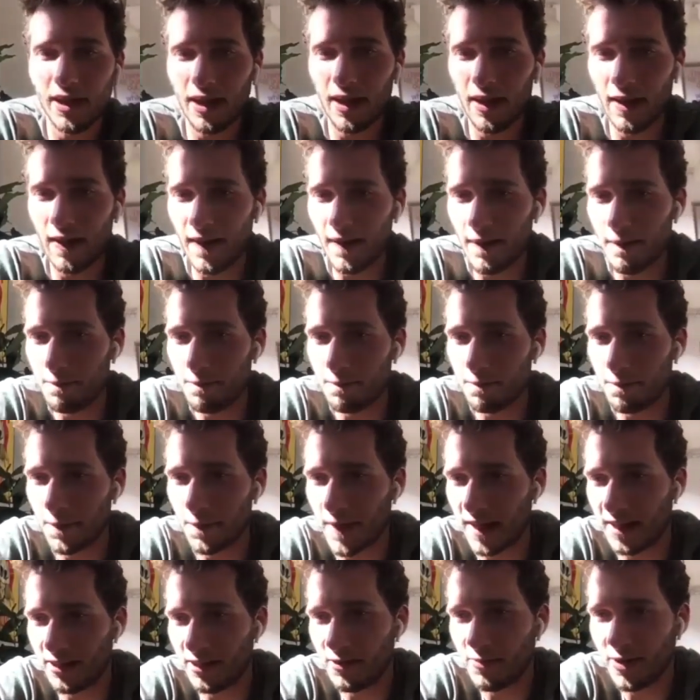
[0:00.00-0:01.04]
And
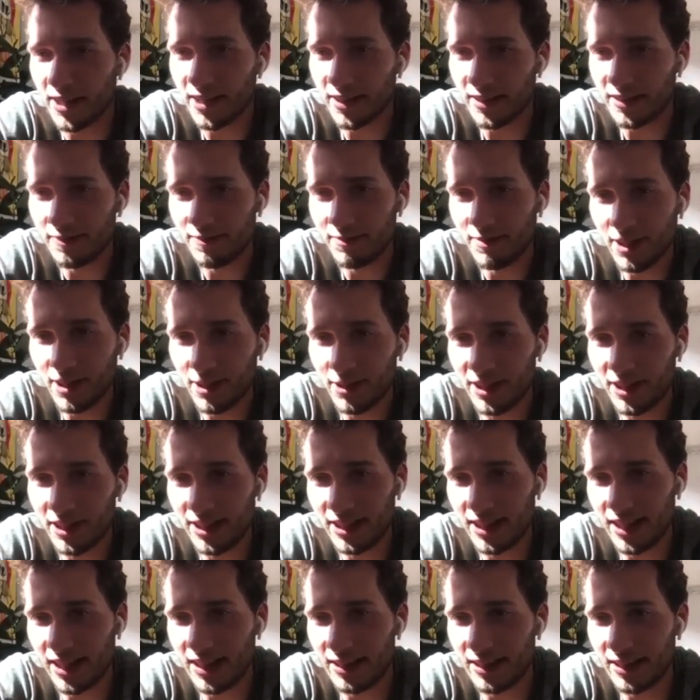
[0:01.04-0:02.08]
you might
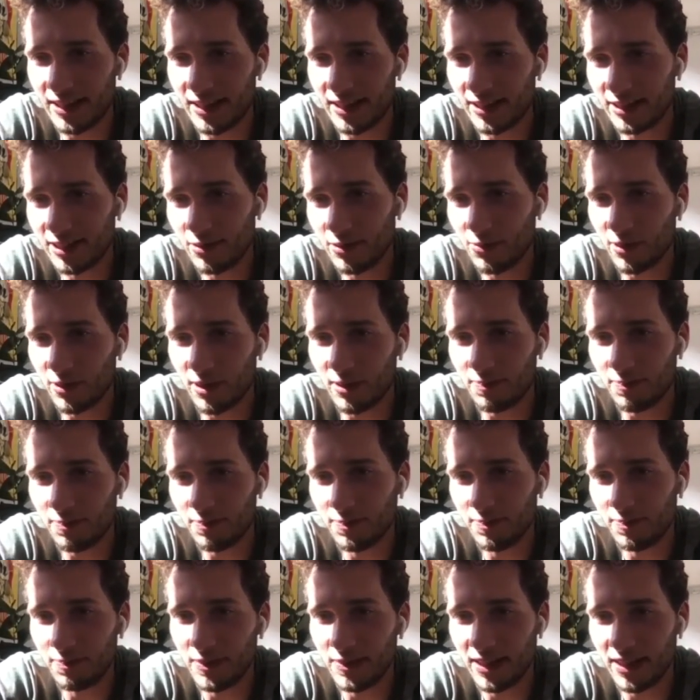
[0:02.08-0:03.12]
notice that somewhere
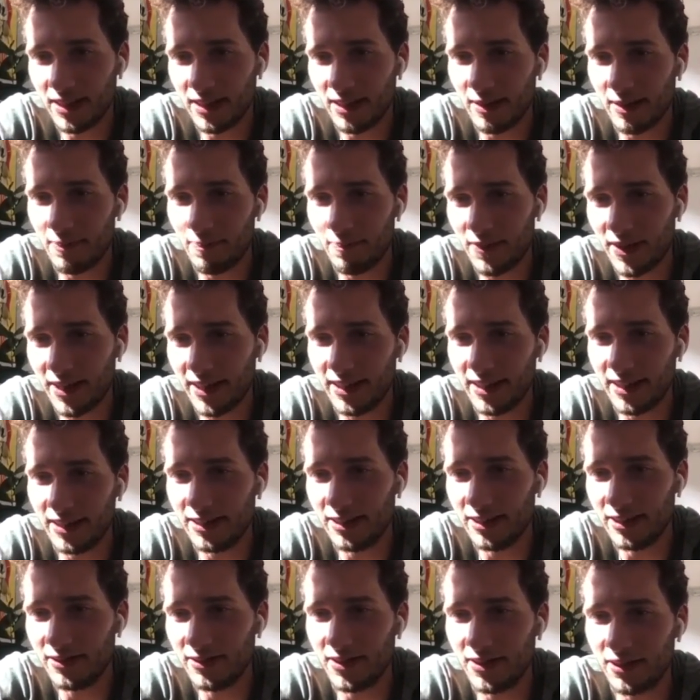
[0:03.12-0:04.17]
in
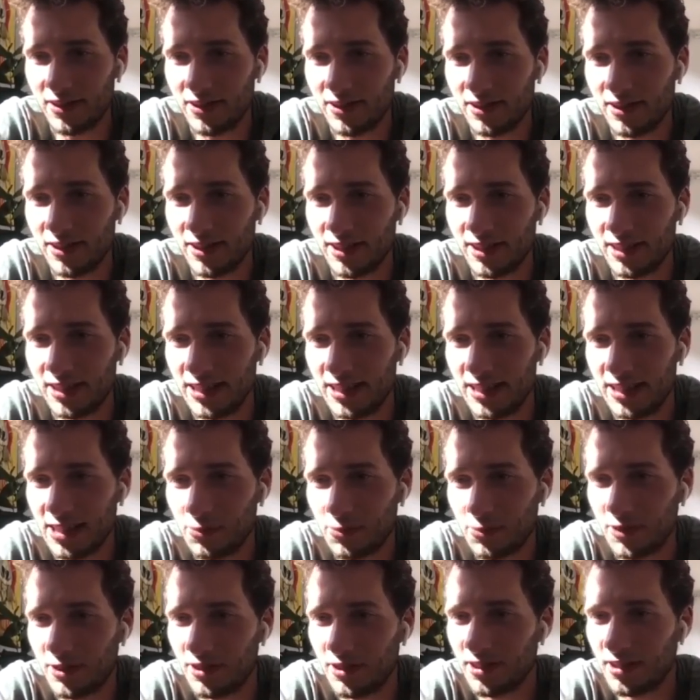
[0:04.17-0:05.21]
2019,
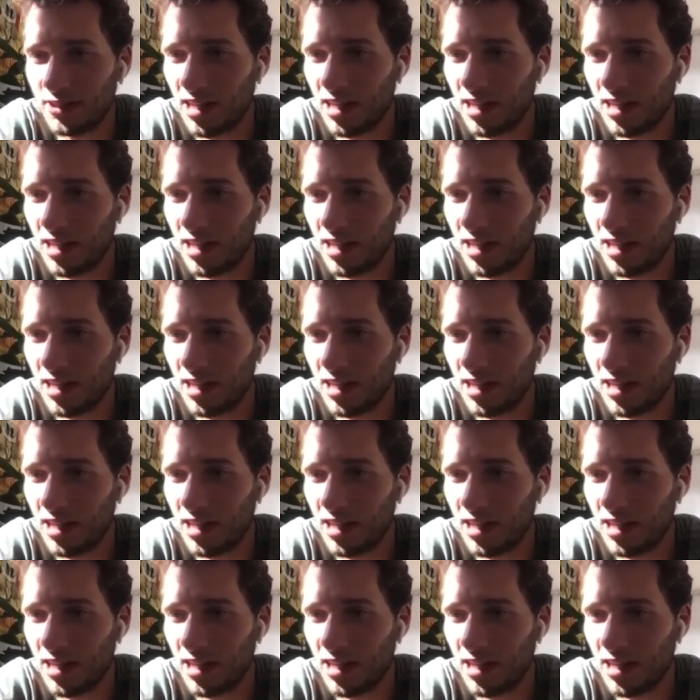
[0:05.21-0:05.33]
there was